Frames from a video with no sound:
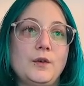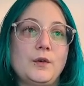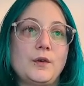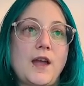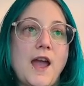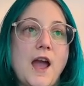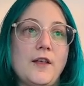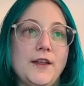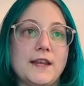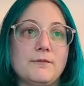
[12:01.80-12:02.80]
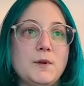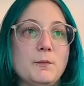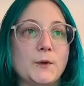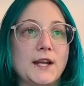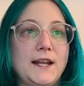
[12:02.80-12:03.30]
how, like, if people
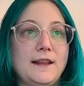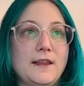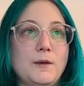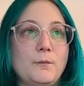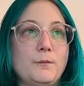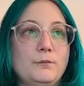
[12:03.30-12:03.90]
are getting them